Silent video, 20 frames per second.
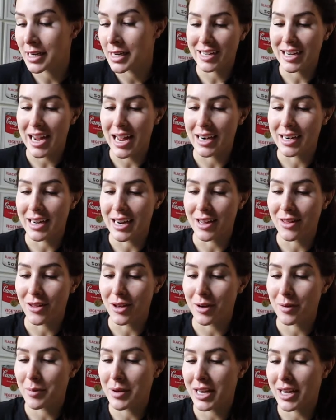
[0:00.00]
And Kat and I
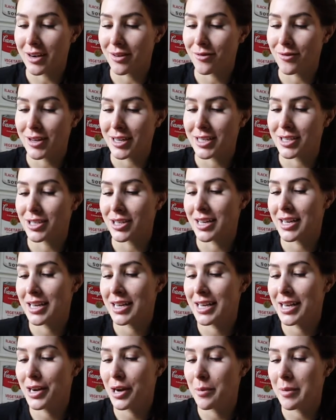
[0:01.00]
thought it'd be kind of fun to
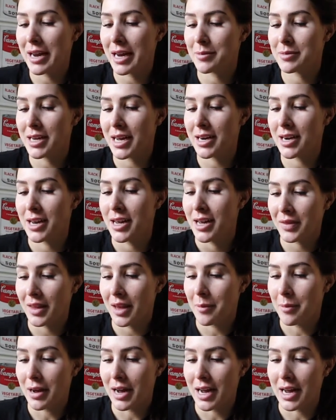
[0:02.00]
get our makeup done
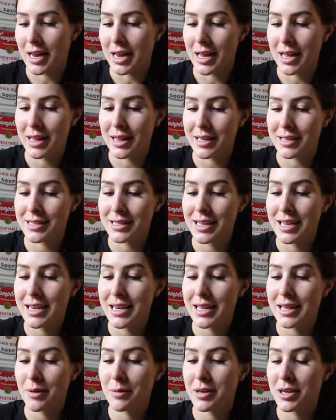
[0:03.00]
by this
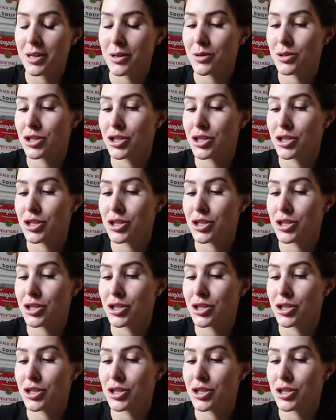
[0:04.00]
lady that we know.